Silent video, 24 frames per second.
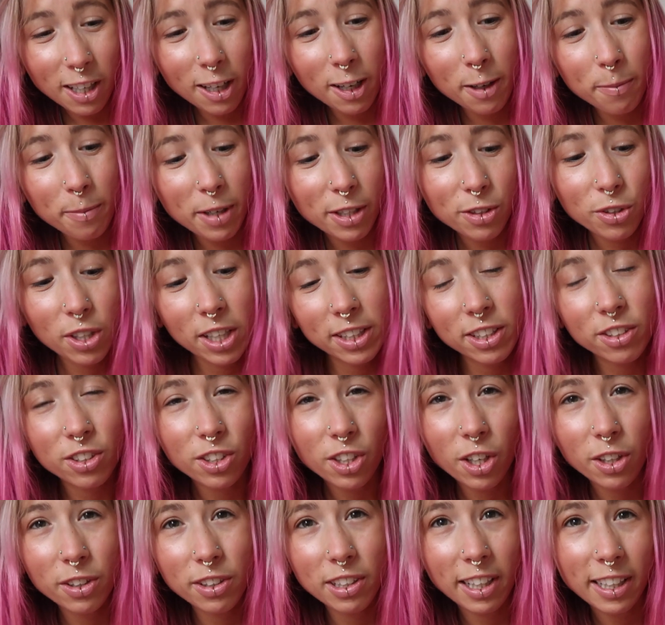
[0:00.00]
I tried to
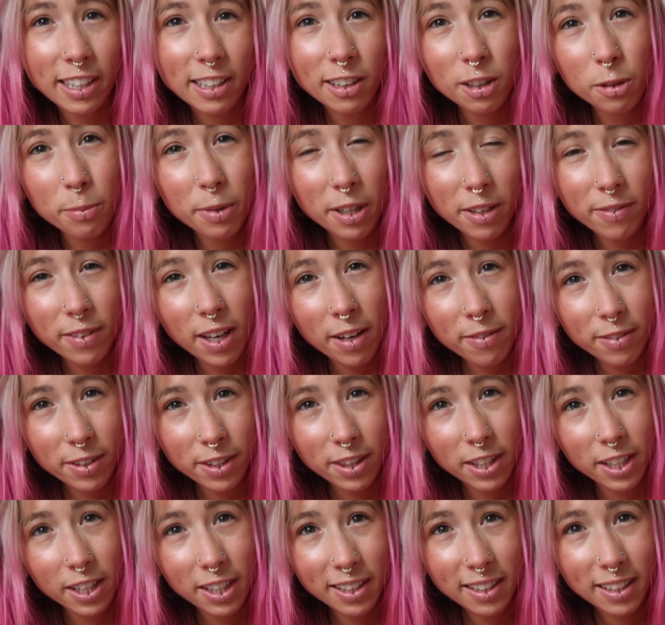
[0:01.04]
show you like a little bit of
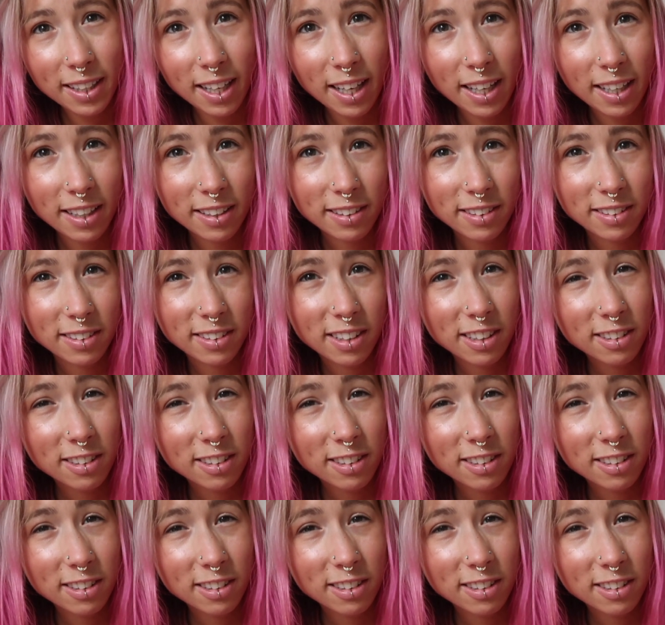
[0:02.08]
everything and